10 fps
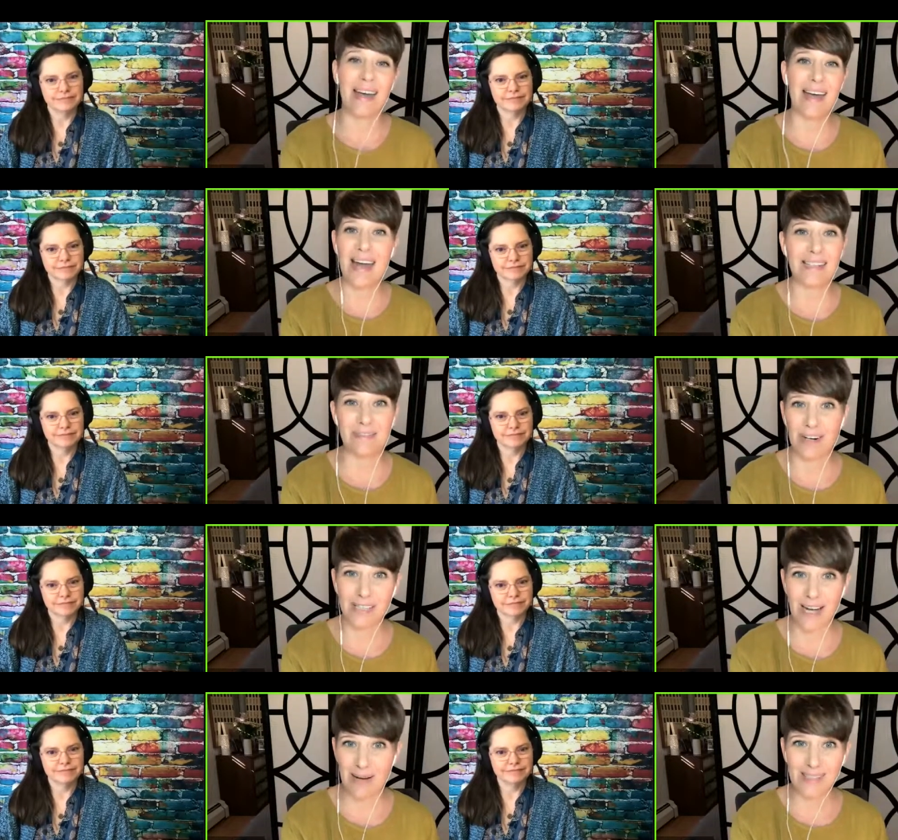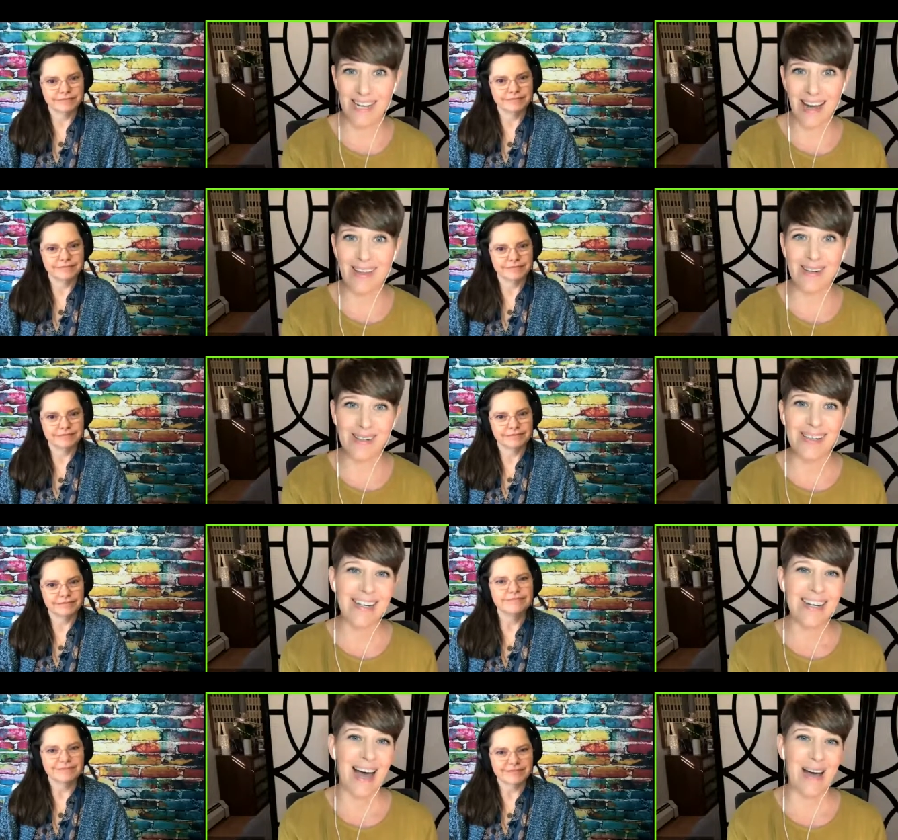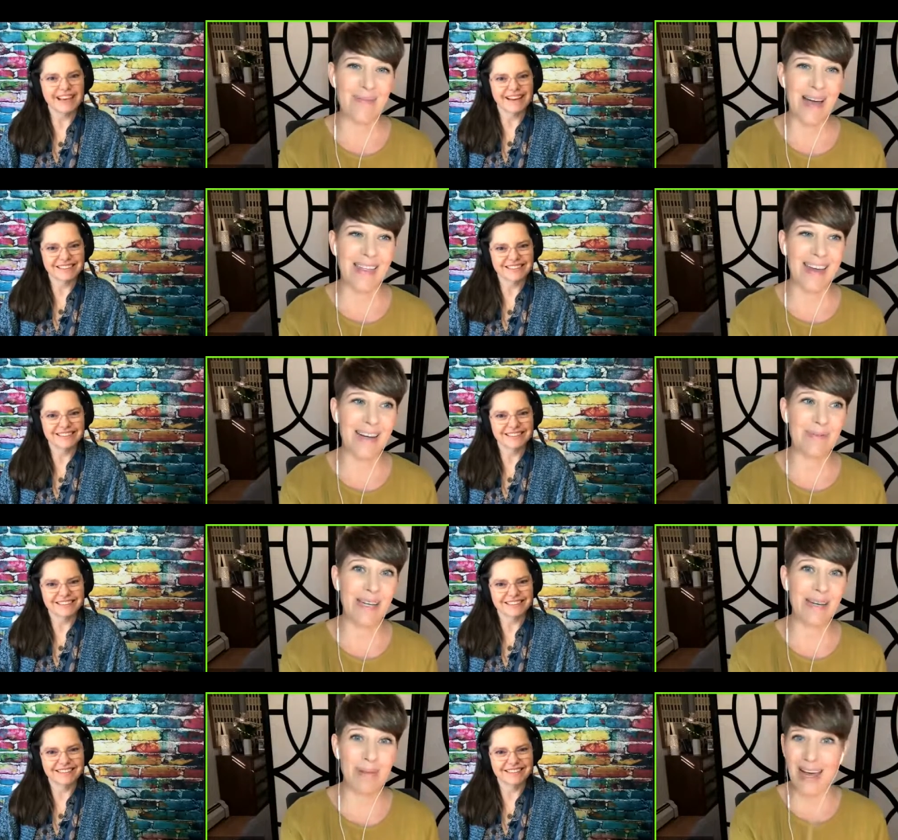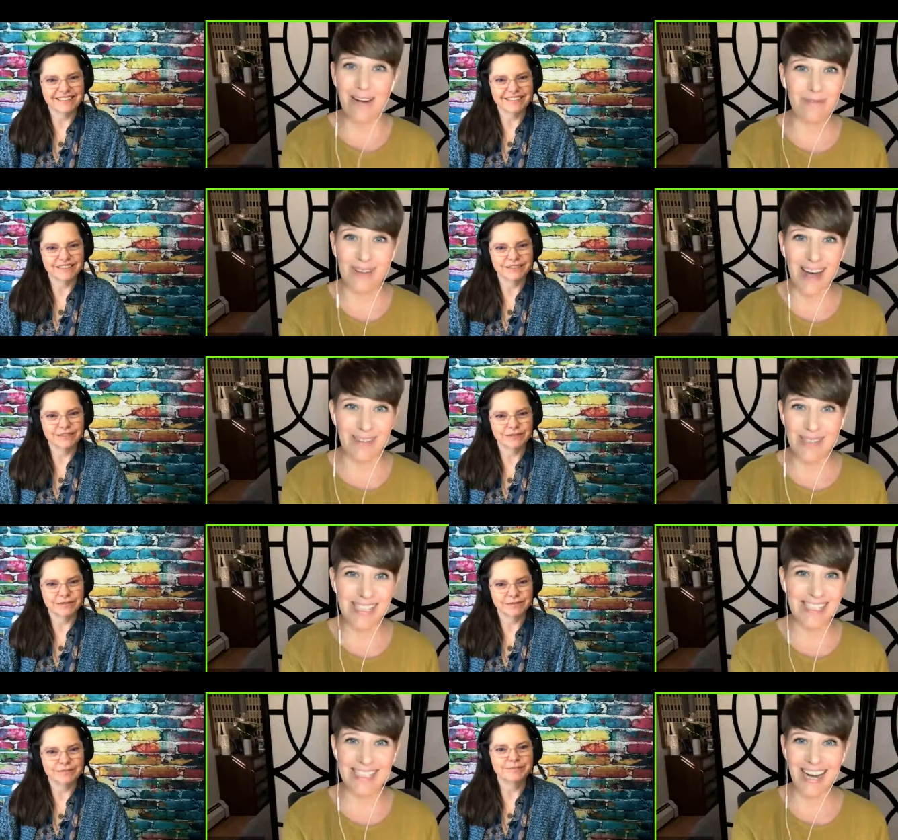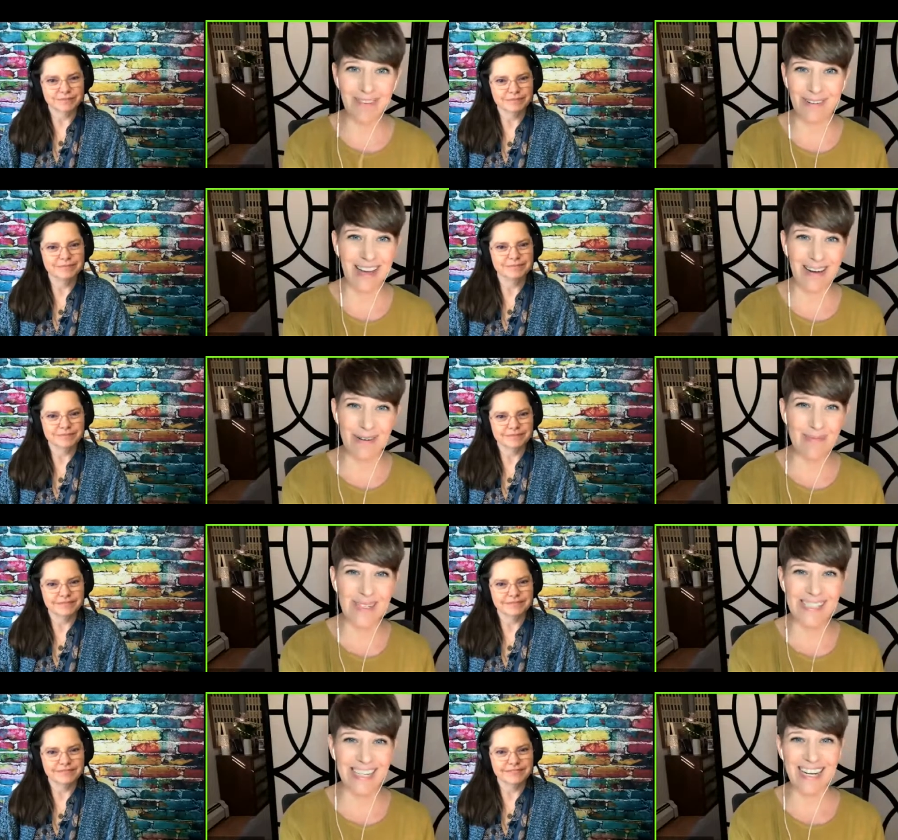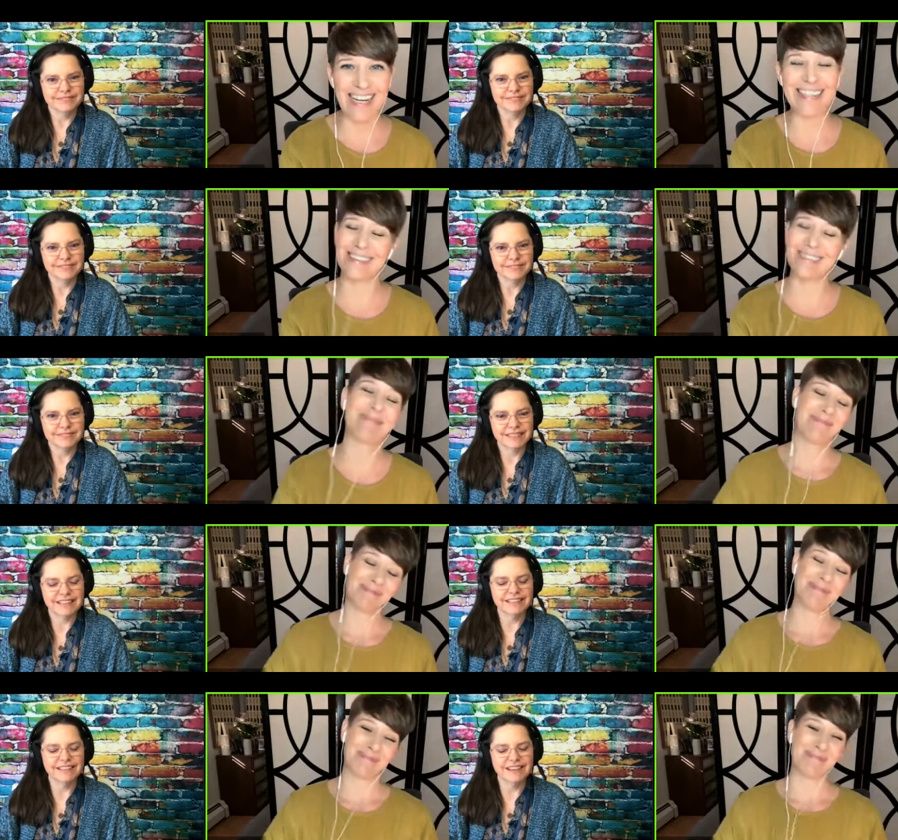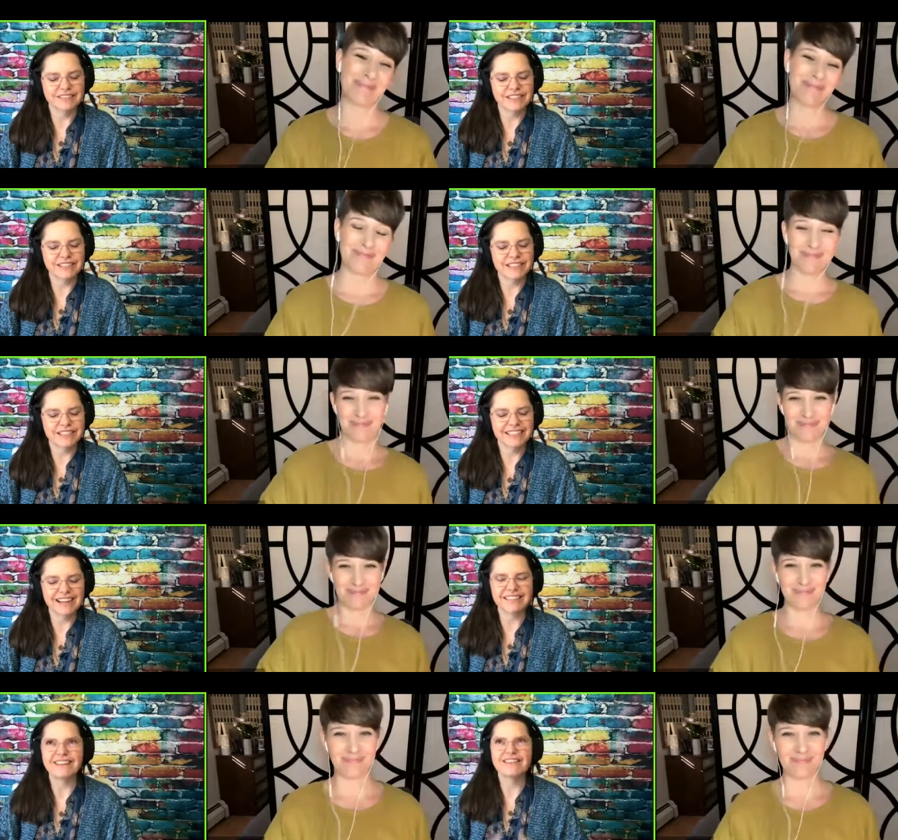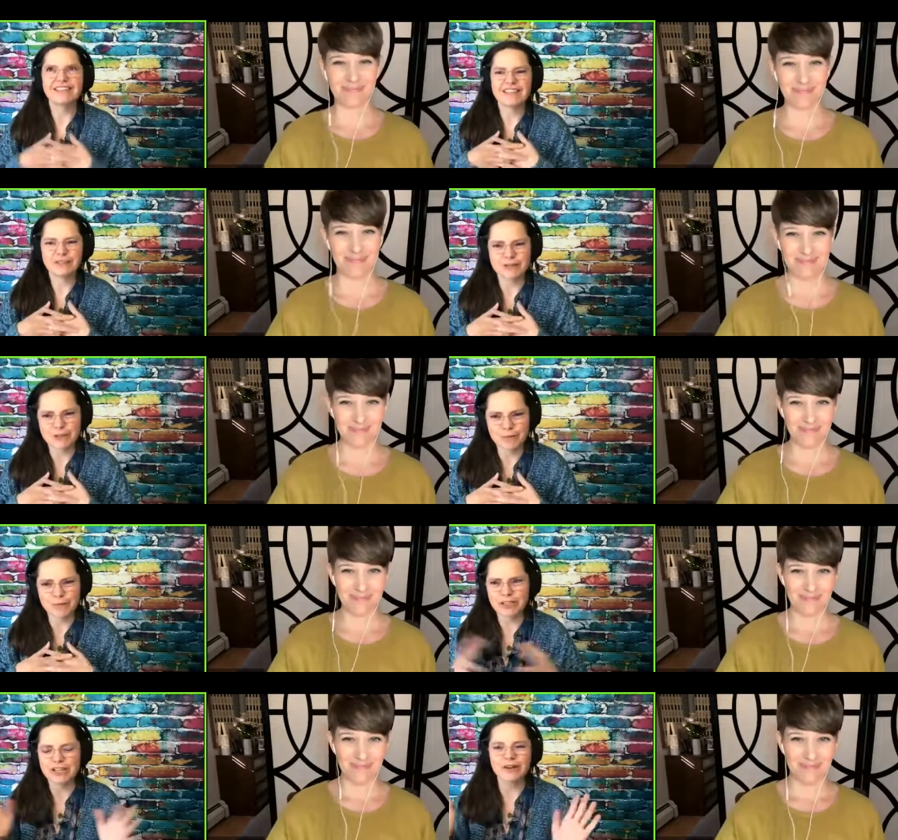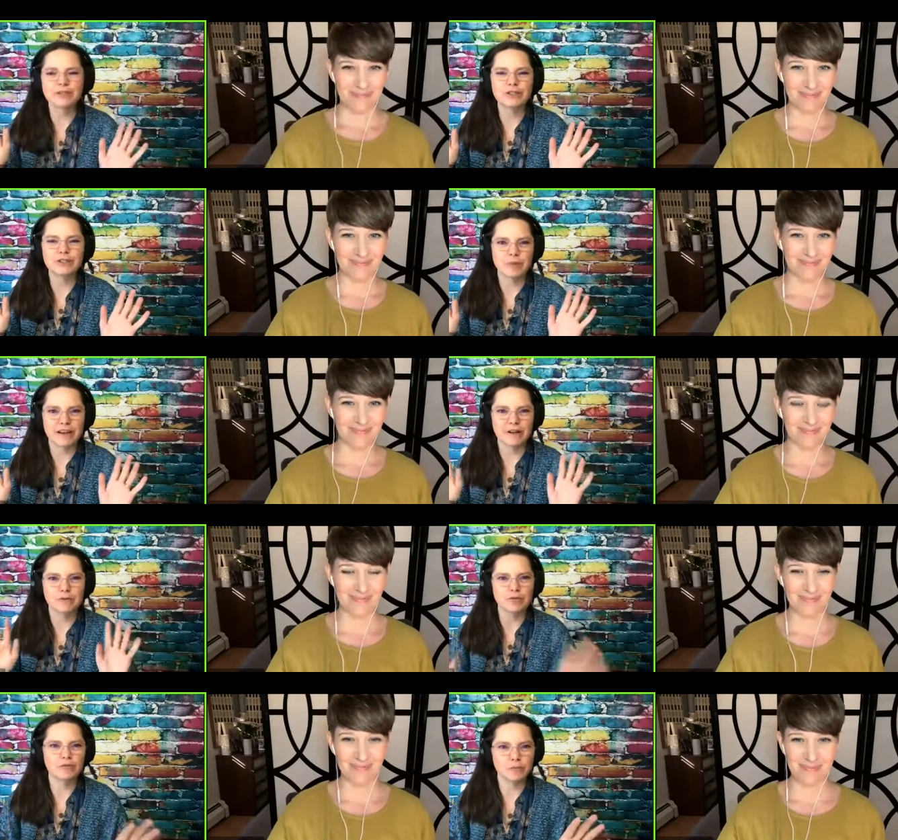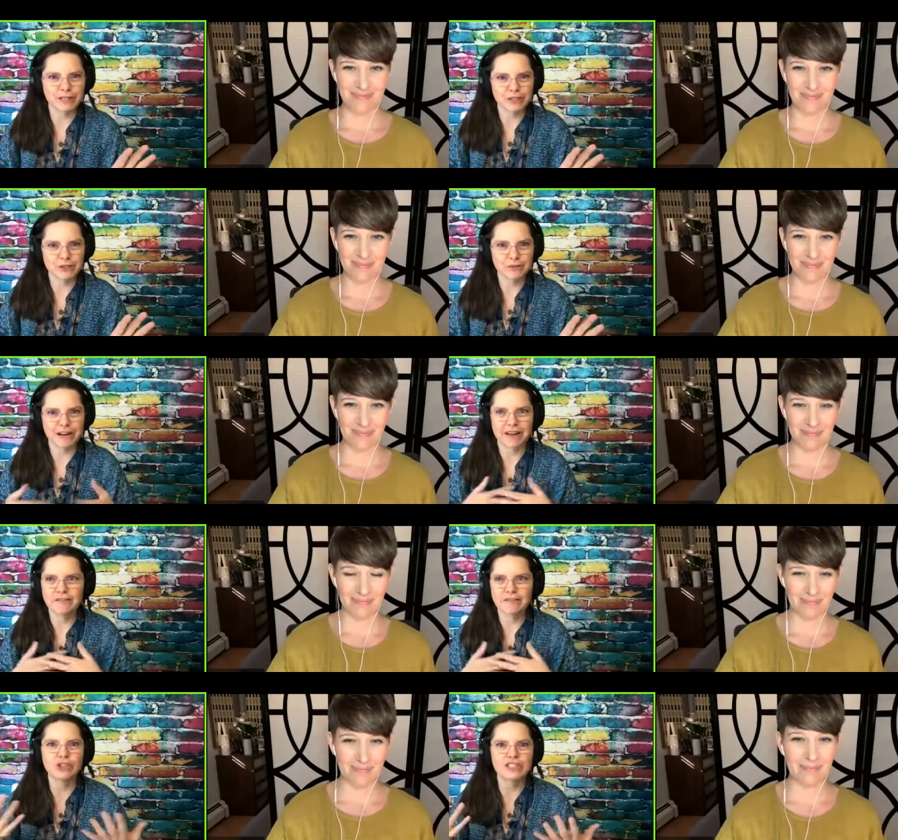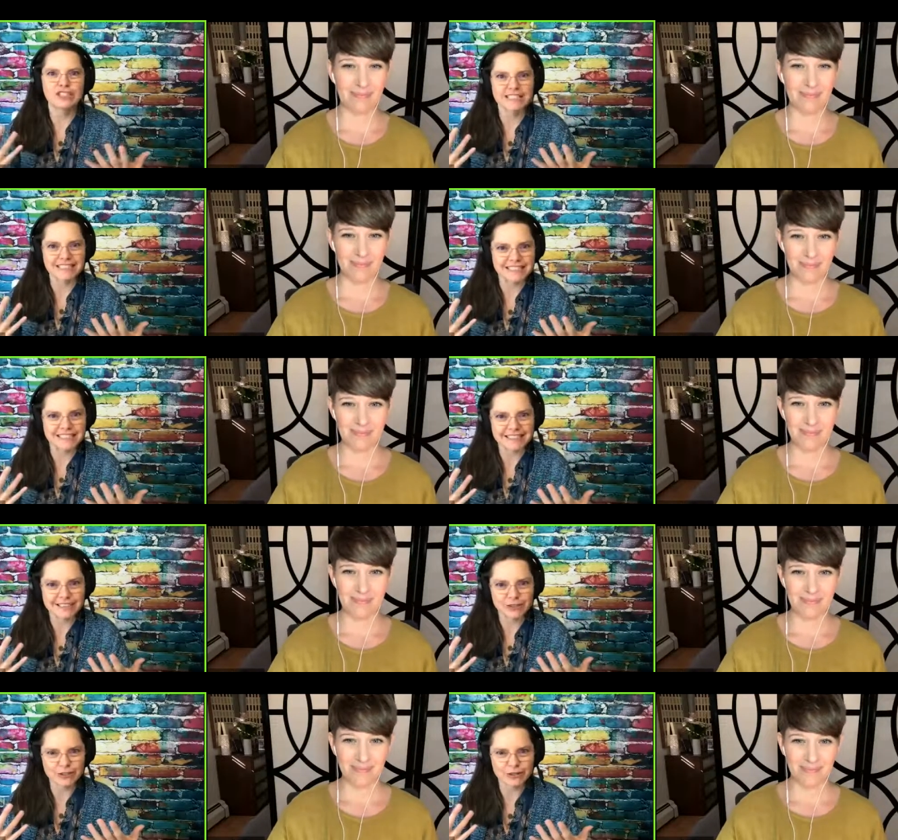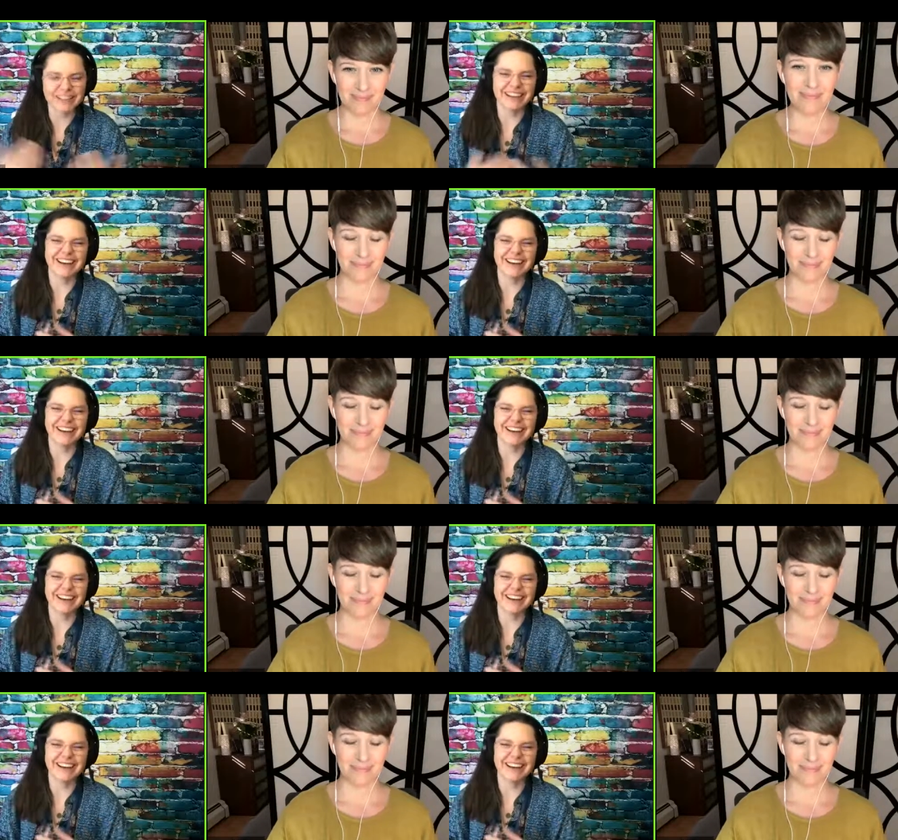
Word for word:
Speaker 1: the end of our time together. Um, yes. And then we plan for that, we design for that, we build it in.
Speaker 2: I love it. I love it. Thank you so much. Not only do you paint a beautiful picture, but I feel good just listening to you.